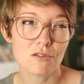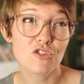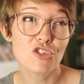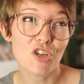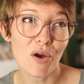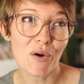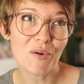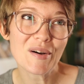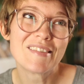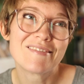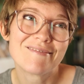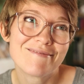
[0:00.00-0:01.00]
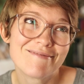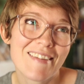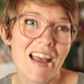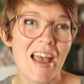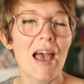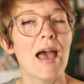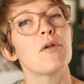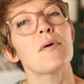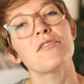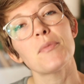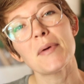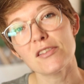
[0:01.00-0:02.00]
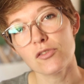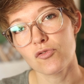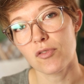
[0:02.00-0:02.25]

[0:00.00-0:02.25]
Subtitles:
So I don't have the best